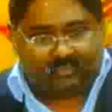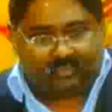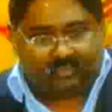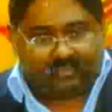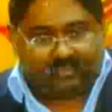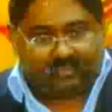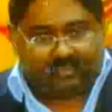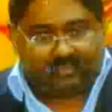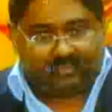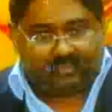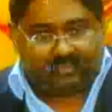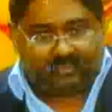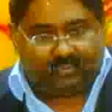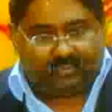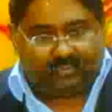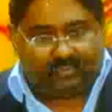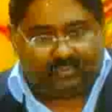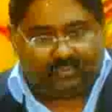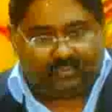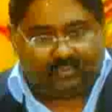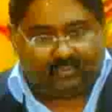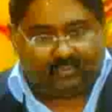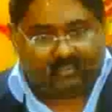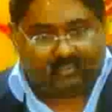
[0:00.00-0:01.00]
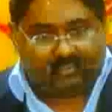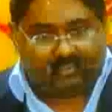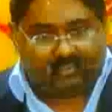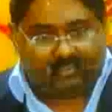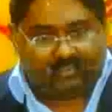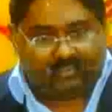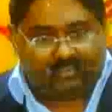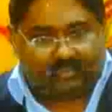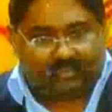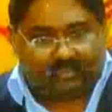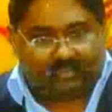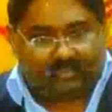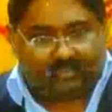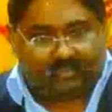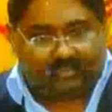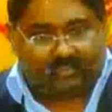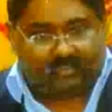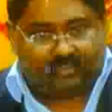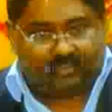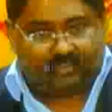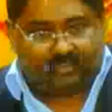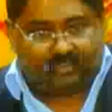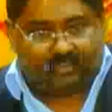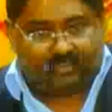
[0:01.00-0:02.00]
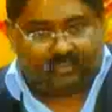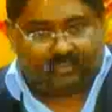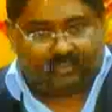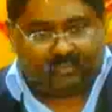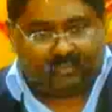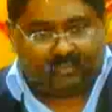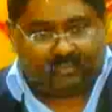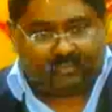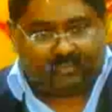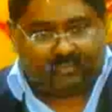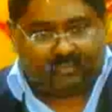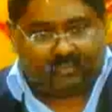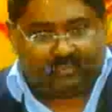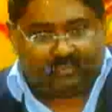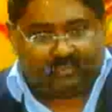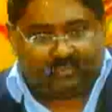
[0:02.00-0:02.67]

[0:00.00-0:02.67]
trading, insider trading,